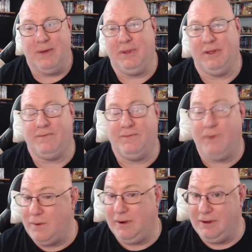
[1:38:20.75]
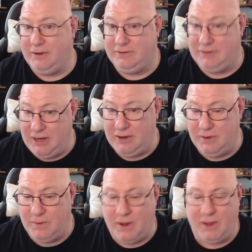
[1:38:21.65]
We look forward to seeing
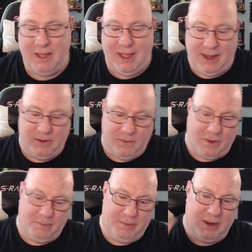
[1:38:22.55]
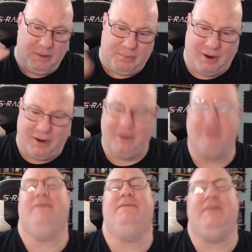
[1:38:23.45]
you all and you all being a part
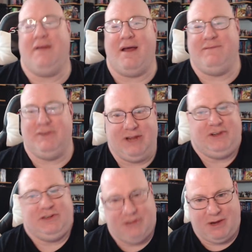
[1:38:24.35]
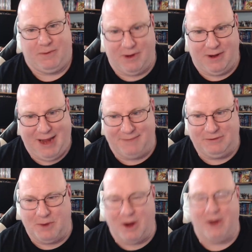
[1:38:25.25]
of the conversations that we're going to have
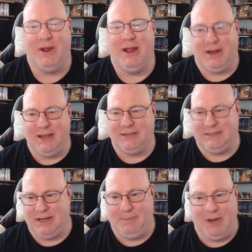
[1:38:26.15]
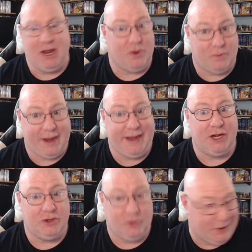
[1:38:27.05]
tomorrow, because it's going to be a great,
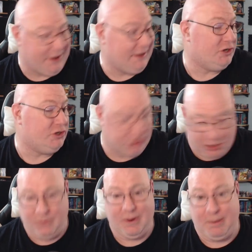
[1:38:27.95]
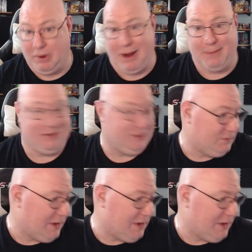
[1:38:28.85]
great show. I promise you.